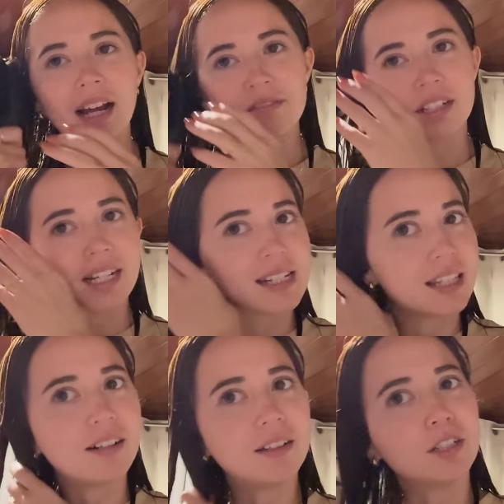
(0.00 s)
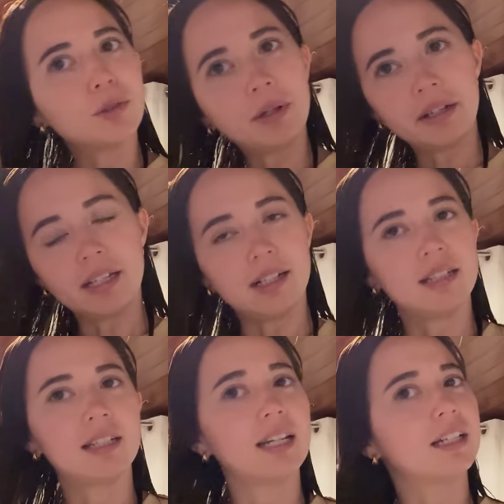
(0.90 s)
of have to like sit on the toilet
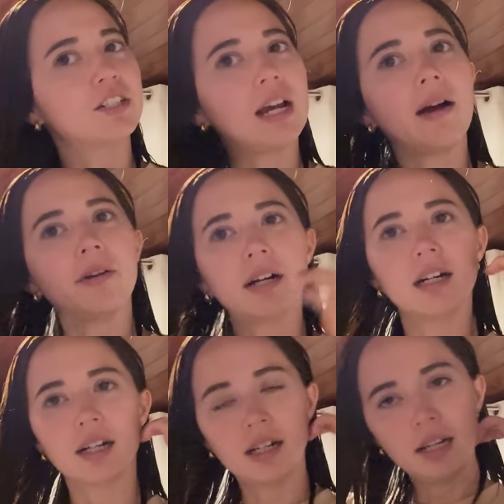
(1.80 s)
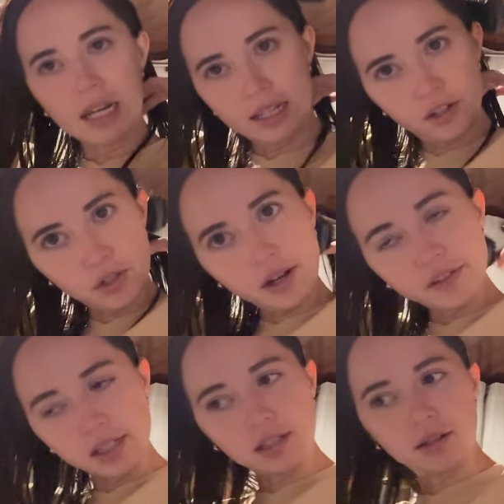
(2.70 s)
to take a shower. And there's
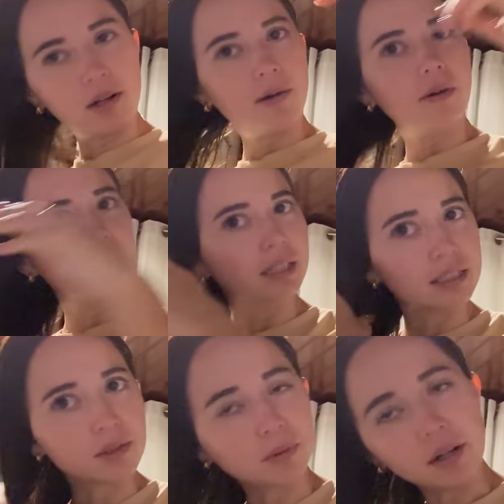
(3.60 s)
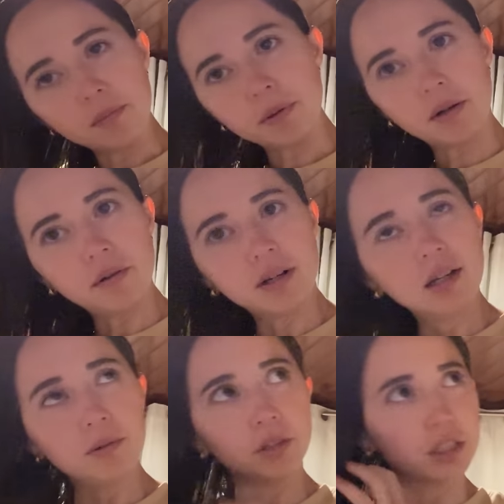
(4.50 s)
obviously no hot water because we're on a boat,
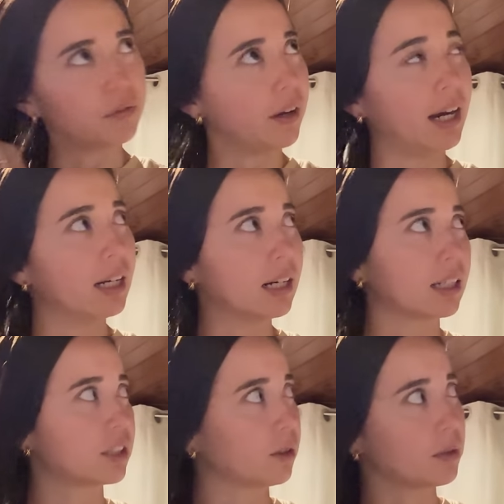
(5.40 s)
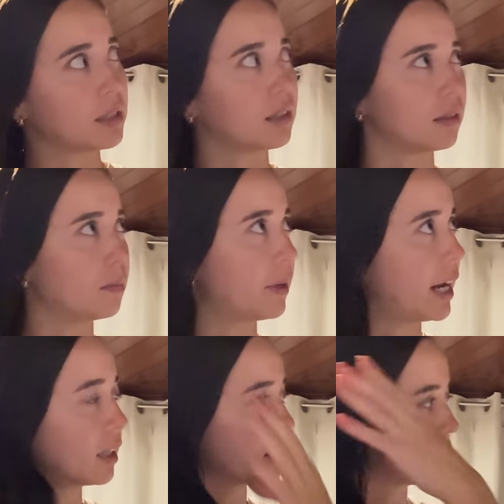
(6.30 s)
which is fine. It actually wasn't
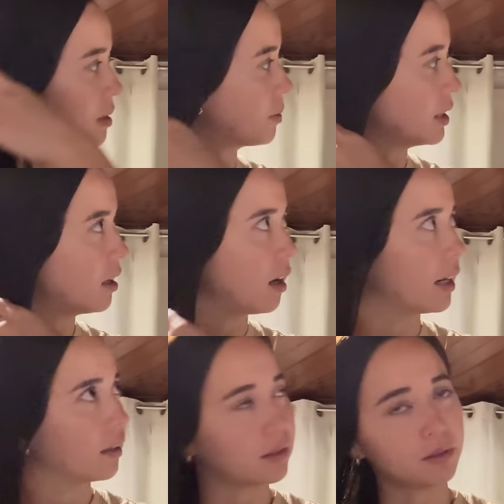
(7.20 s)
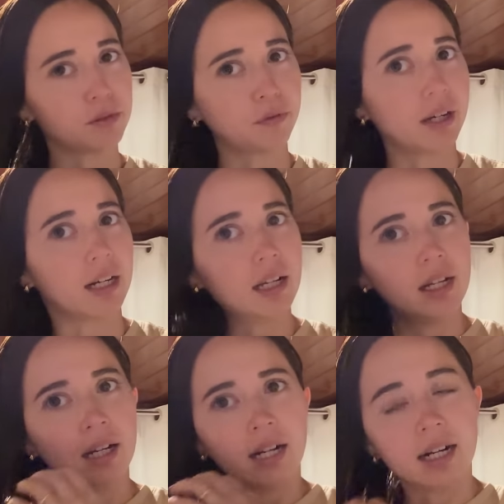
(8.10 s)
bad because it's pretty hot out, so it's fine.
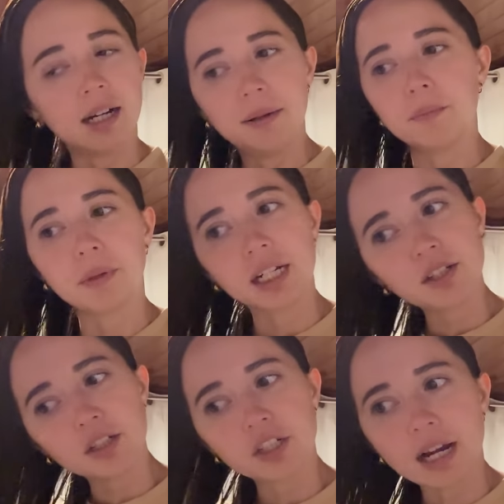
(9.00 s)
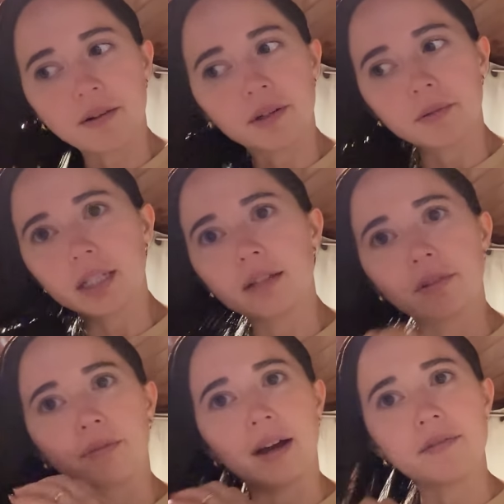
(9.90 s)
Um, but I took a shower. We leave
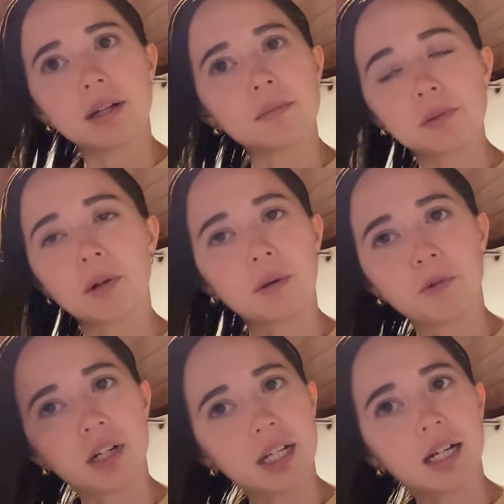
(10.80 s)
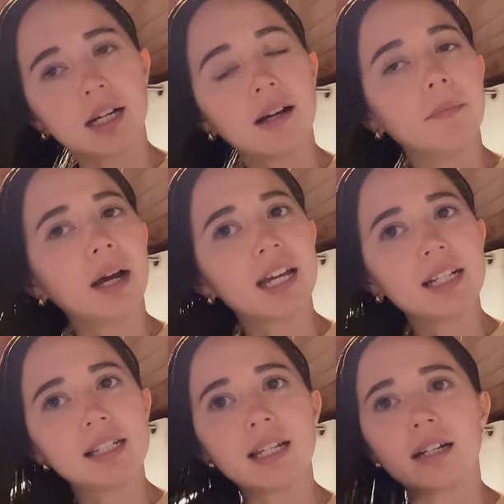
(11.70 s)
at 5 a.m. tomorrow morning. Um, I
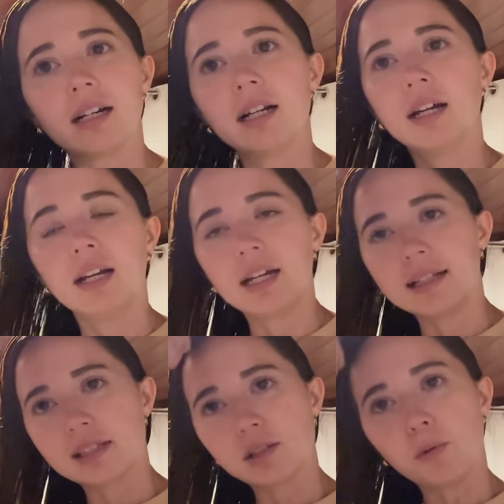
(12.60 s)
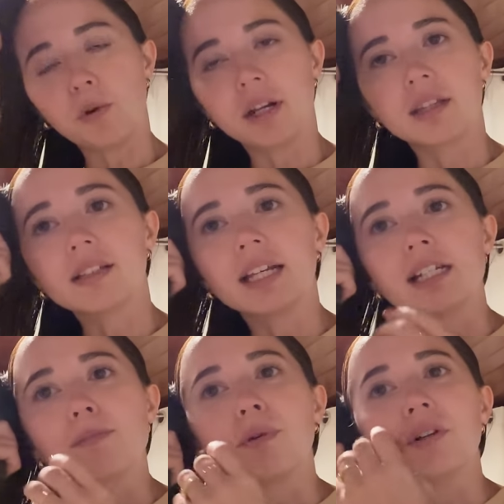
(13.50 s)
ate dinner. It's one of the
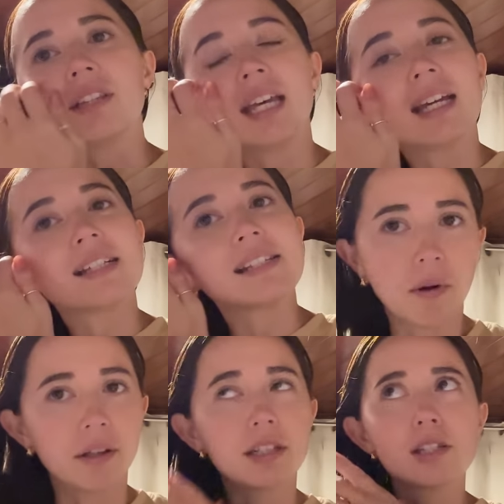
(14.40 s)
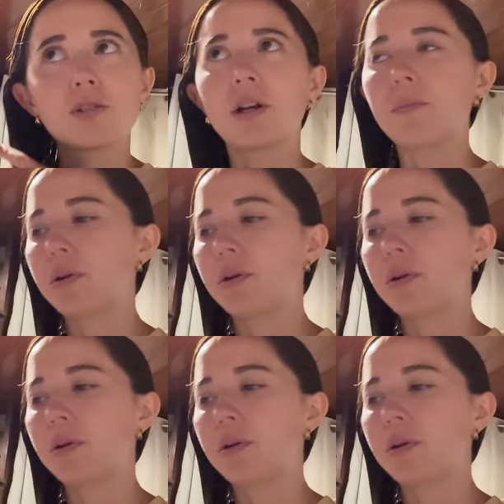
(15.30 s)
ladies' birthdays on this trip,